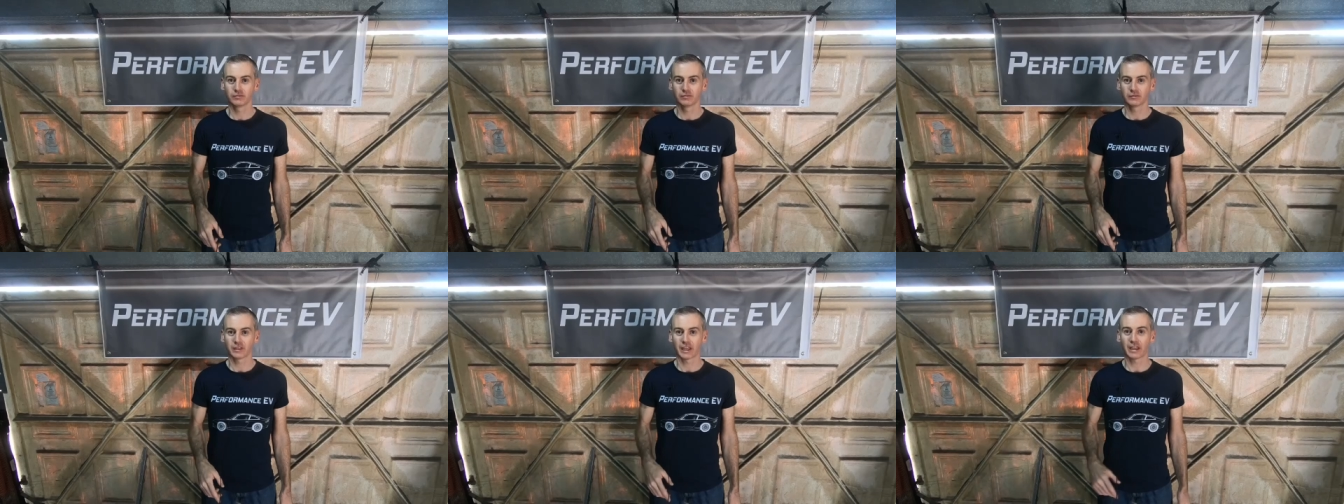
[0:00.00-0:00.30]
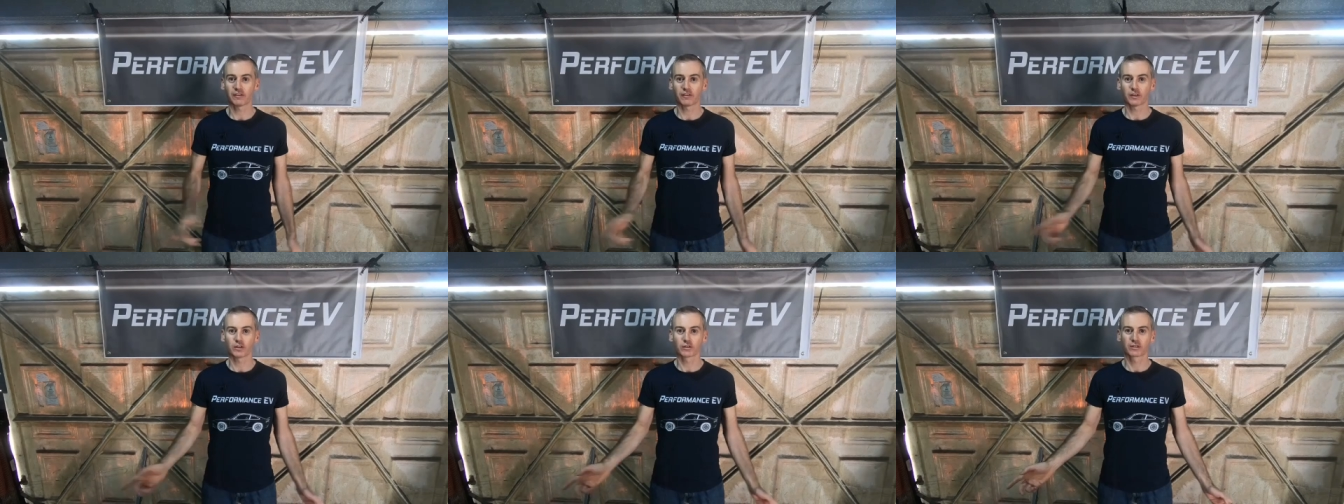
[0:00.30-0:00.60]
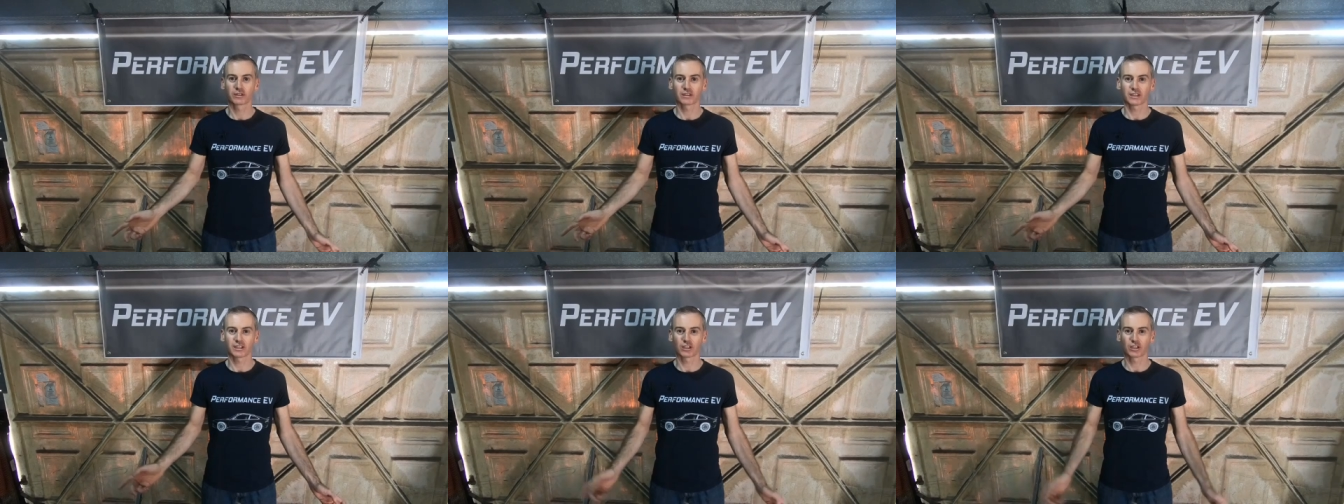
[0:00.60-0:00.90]
Hey
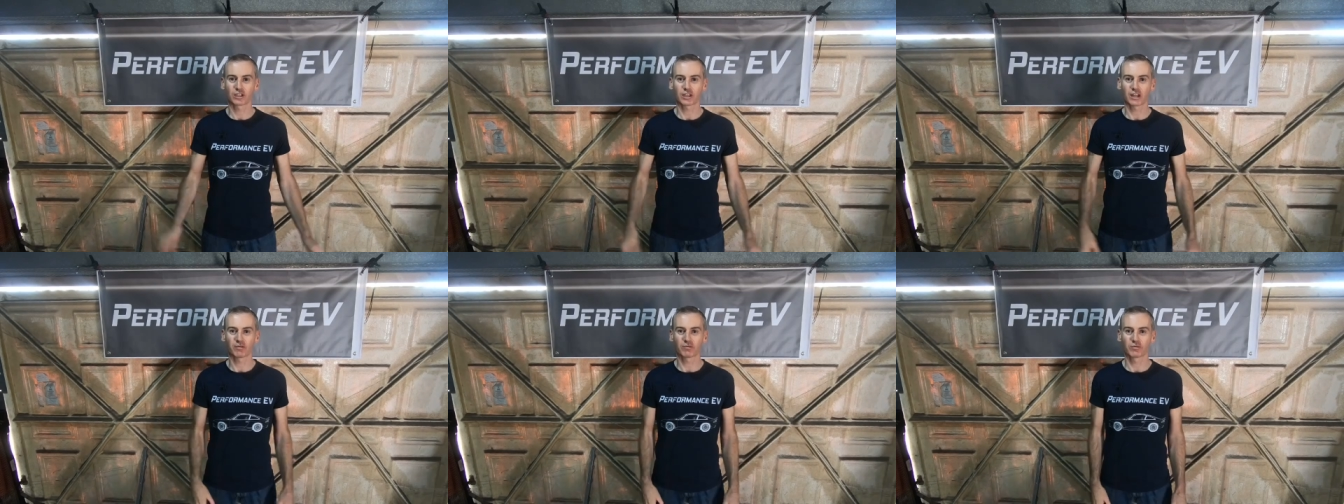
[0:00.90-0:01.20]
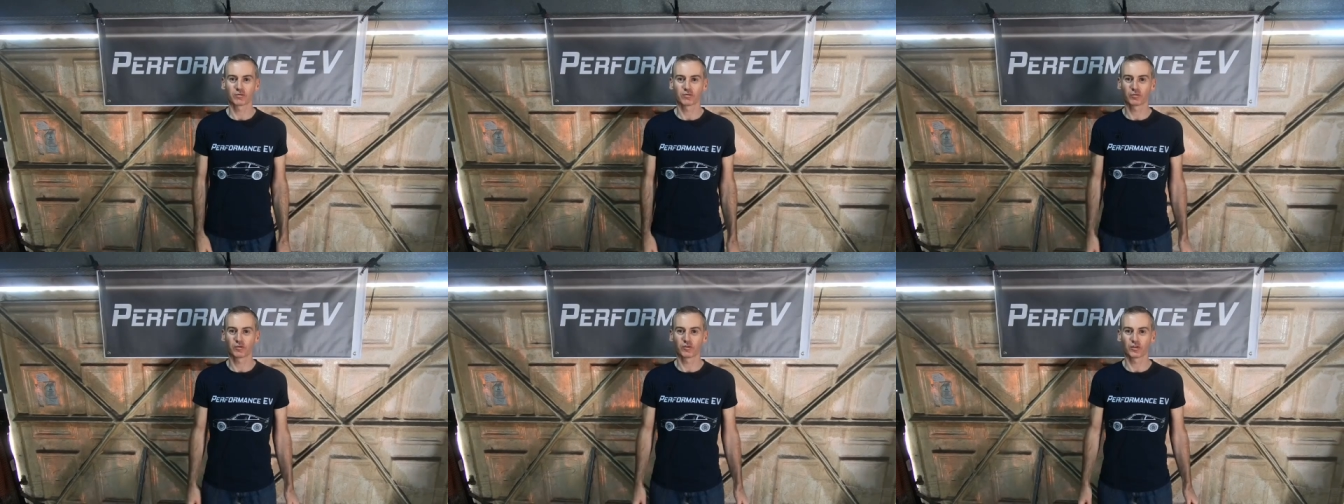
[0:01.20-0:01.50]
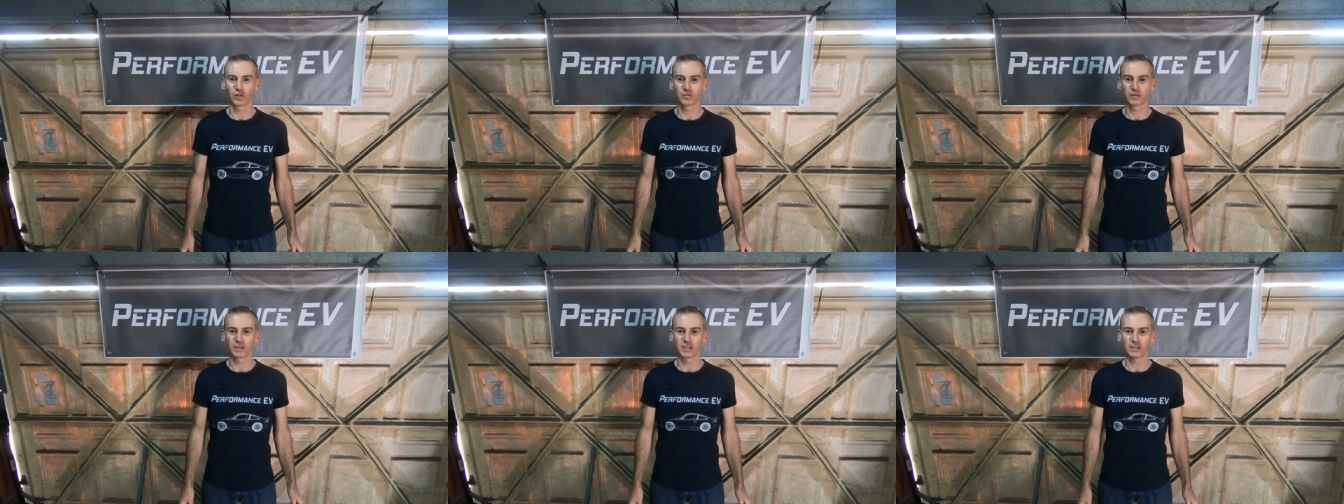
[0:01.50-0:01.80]
folks, this is Shane from
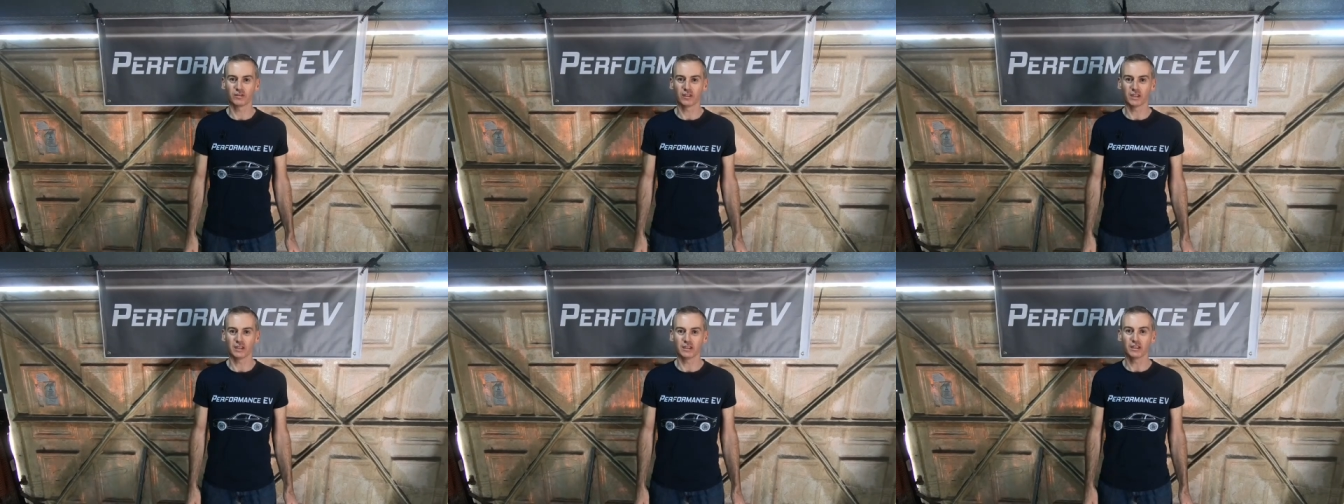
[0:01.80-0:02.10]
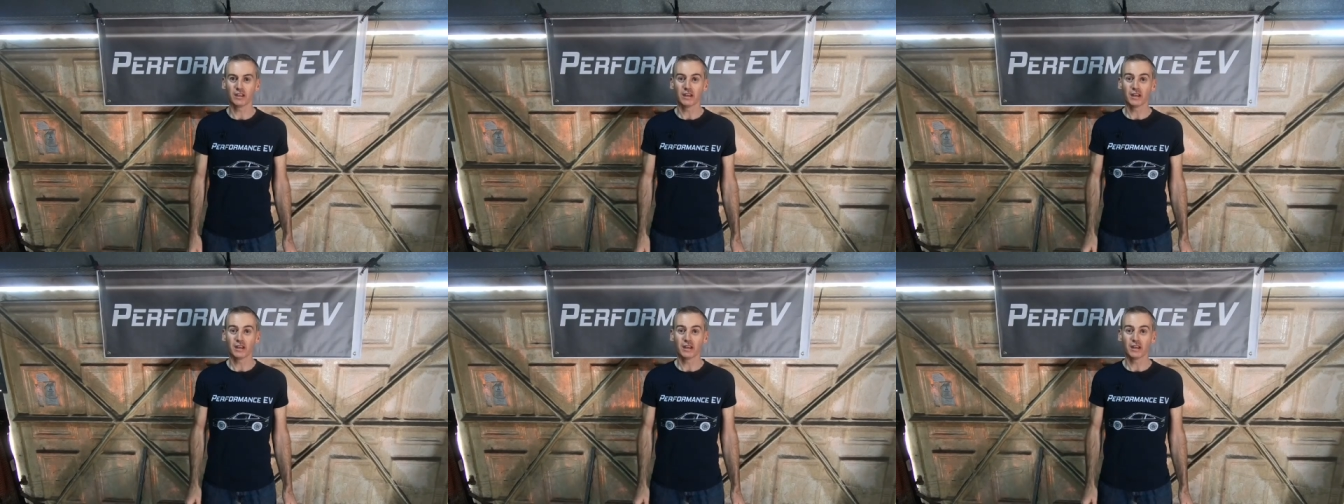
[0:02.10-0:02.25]
Performance EV.